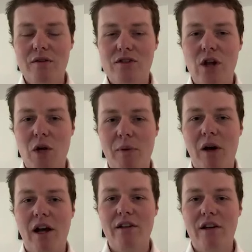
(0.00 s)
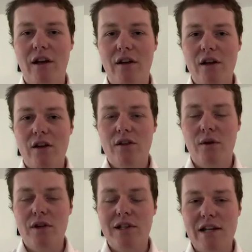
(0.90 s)
stuck behind her,
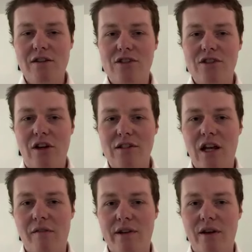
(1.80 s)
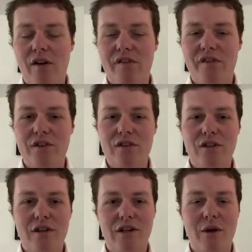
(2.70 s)
the letters started coming off. And,
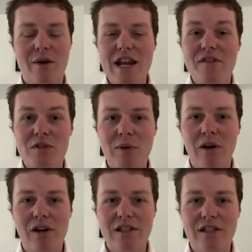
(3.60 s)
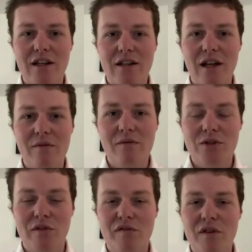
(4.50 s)
you know, it even sparked a
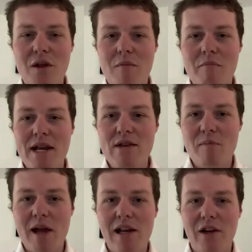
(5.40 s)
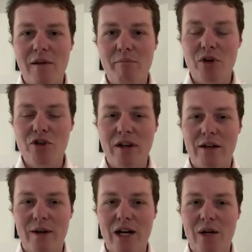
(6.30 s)
sort of mini rebellion and pushed to get
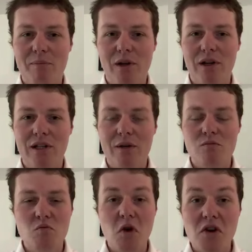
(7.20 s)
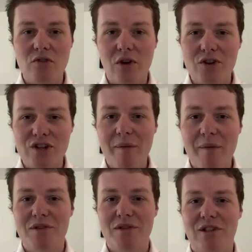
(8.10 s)
her out by one Grant
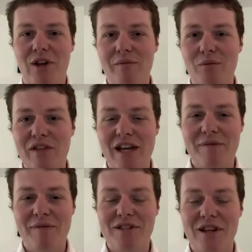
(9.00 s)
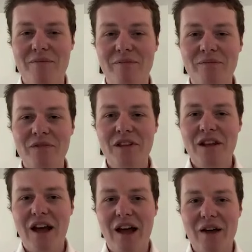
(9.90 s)
Shapps at the time, whatever happened to him.
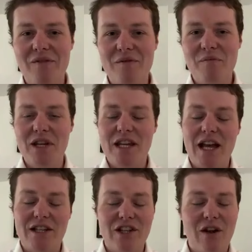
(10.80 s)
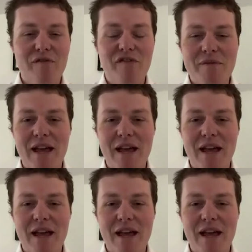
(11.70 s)
But yes, you know, from